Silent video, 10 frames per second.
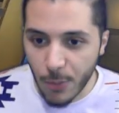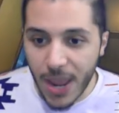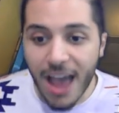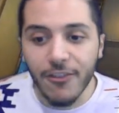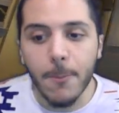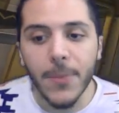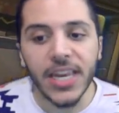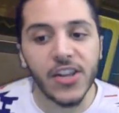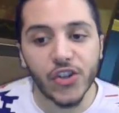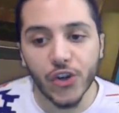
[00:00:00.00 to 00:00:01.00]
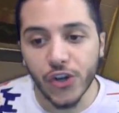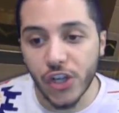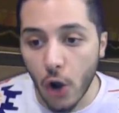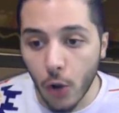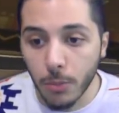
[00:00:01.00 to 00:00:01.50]
We have a miniature
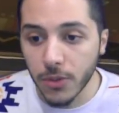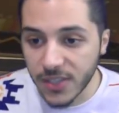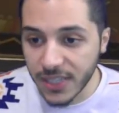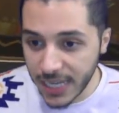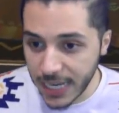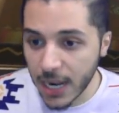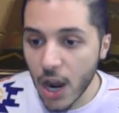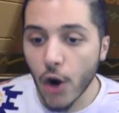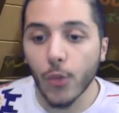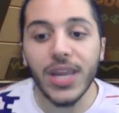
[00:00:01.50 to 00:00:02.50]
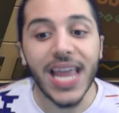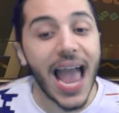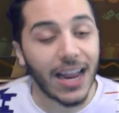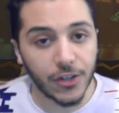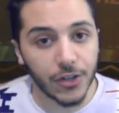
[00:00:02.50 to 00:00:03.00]
Tolbelstein
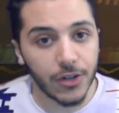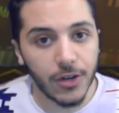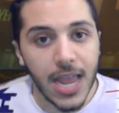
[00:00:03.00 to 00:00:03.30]
reactor.